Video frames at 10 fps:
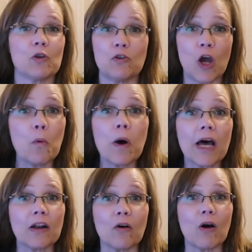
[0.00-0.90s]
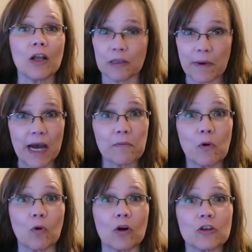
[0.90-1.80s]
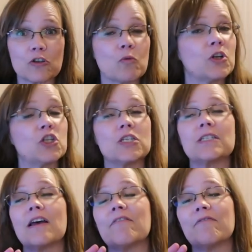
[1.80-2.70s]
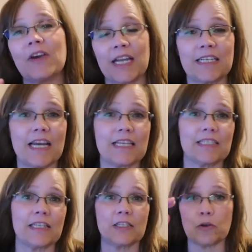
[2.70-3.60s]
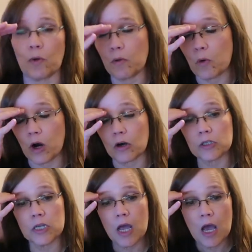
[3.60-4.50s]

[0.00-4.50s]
no puddle on the back porch, which is fantastic." So it worked.